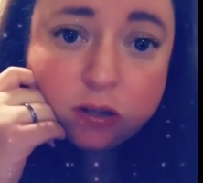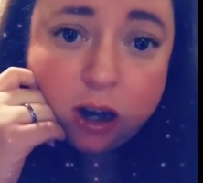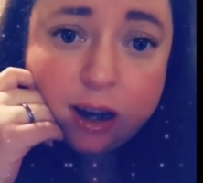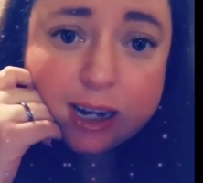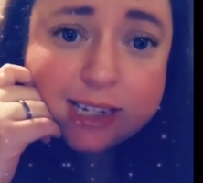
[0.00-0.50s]

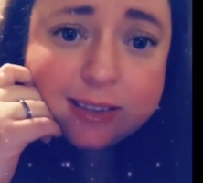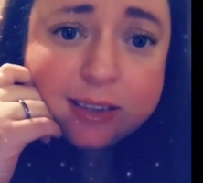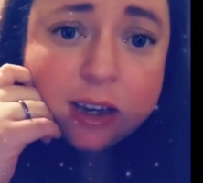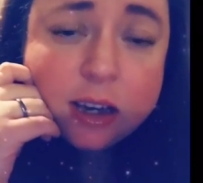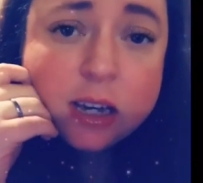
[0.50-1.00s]

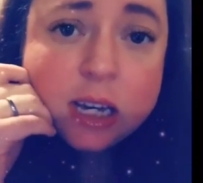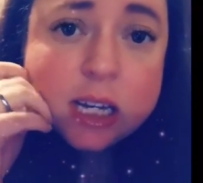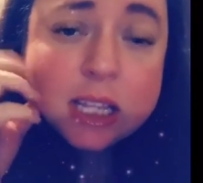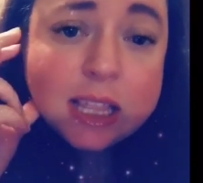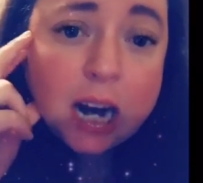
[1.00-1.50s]
cause,
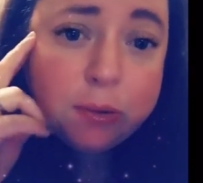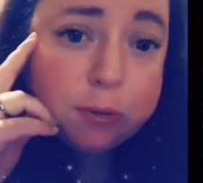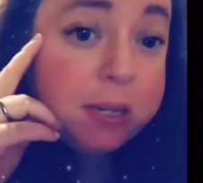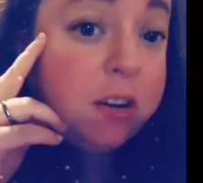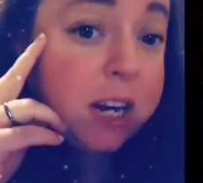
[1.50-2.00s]
that I
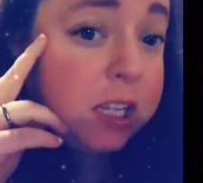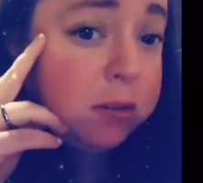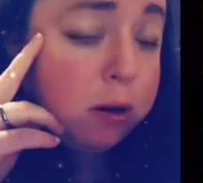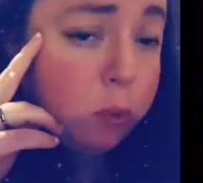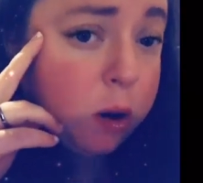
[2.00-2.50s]
will be
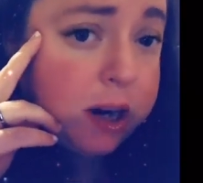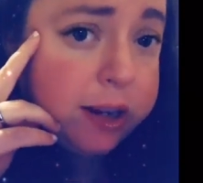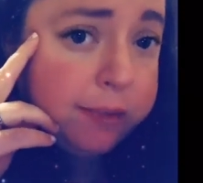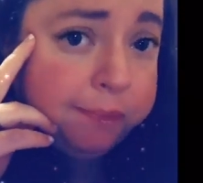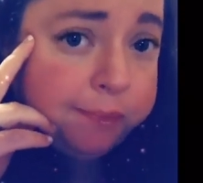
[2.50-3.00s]
greatly
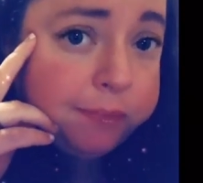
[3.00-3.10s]
rewarded.